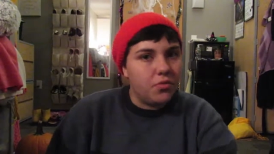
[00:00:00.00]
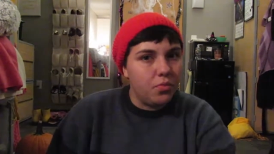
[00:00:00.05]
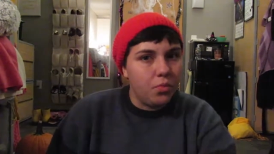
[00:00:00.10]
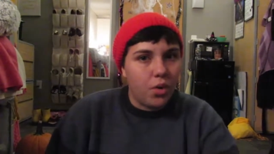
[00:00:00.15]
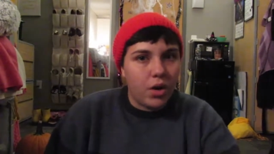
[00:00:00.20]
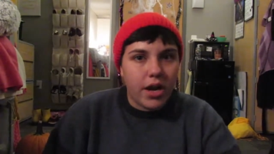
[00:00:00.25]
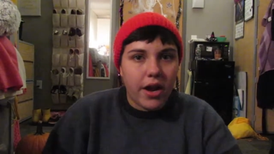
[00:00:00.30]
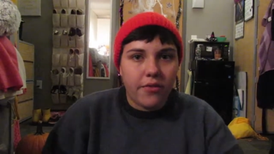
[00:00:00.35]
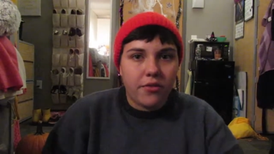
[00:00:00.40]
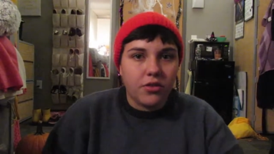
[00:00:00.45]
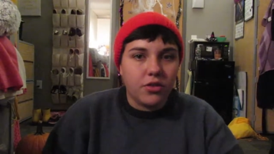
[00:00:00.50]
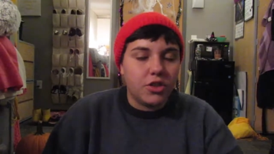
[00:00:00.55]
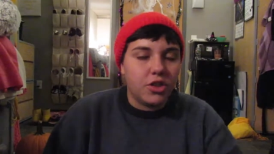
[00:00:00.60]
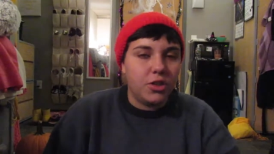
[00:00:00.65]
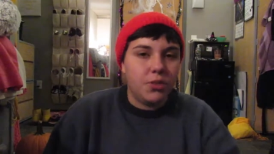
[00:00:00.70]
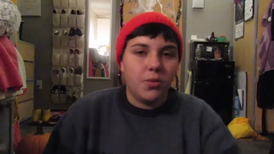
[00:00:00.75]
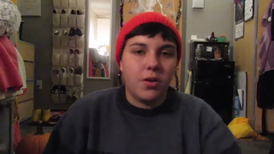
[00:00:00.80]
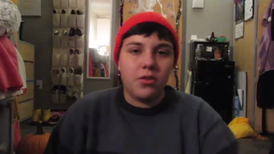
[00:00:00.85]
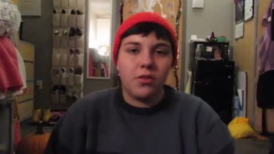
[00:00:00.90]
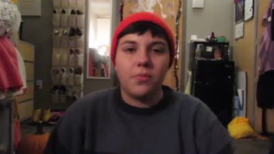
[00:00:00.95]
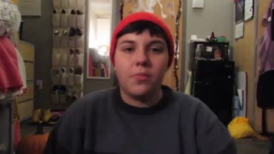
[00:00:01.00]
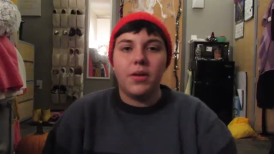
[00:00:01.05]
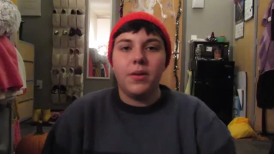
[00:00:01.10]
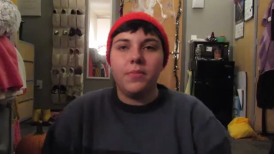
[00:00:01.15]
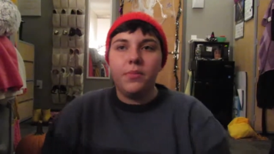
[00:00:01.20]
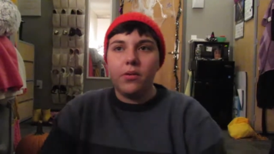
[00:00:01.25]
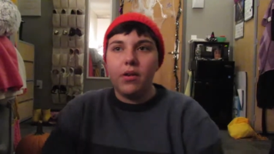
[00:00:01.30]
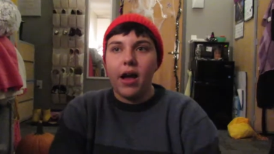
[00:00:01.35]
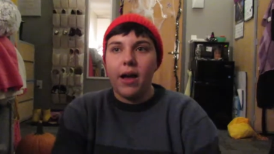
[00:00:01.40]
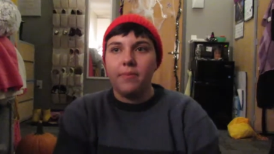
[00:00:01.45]
whatever 2 other
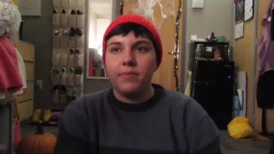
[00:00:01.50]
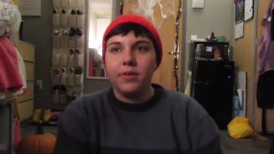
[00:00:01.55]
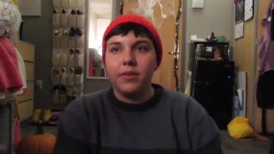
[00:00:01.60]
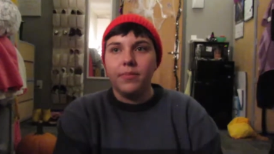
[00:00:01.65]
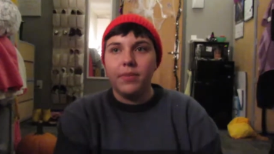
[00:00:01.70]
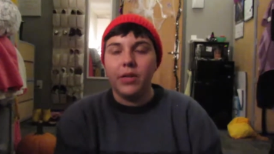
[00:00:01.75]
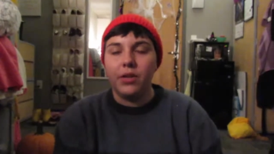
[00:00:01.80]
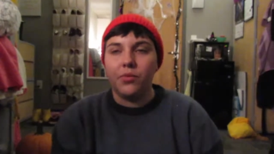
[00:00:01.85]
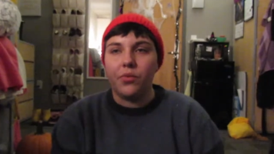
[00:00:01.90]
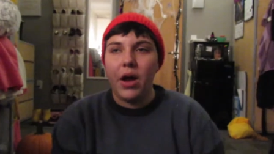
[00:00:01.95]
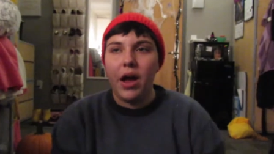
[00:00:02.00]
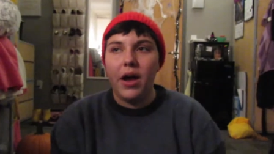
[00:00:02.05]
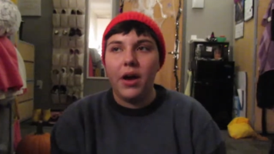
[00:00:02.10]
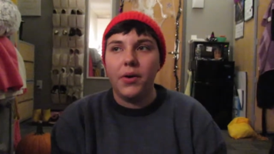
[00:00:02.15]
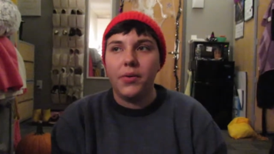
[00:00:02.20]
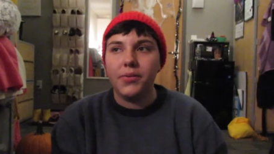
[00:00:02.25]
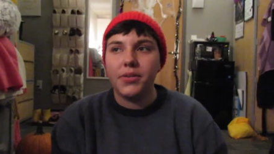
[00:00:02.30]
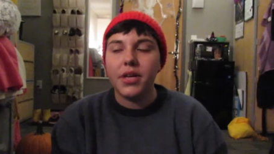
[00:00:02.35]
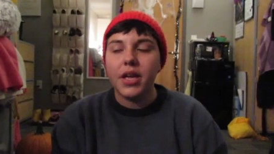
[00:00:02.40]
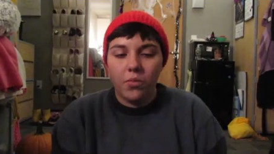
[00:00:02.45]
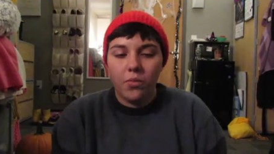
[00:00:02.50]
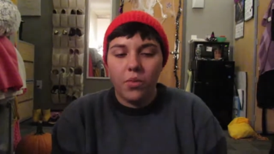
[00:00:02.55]
people happened to be around.